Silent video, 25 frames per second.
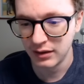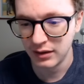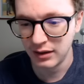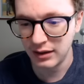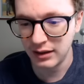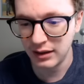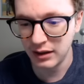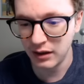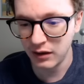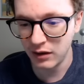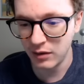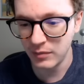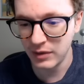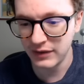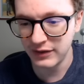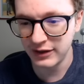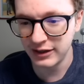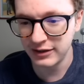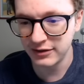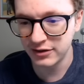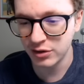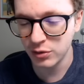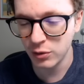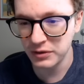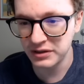And
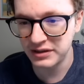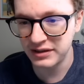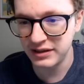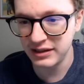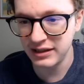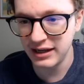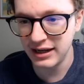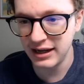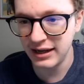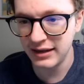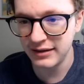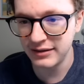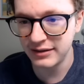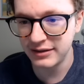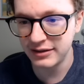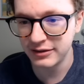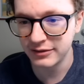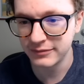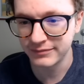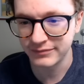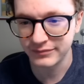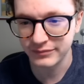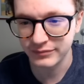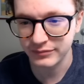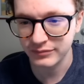then towards the end,
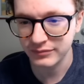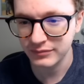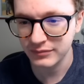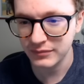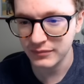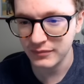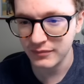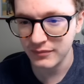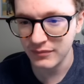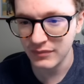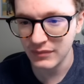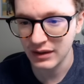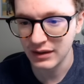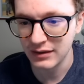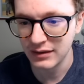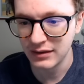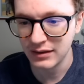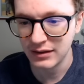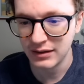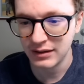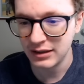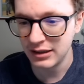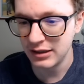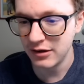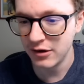
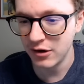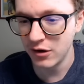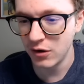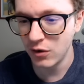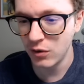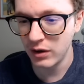it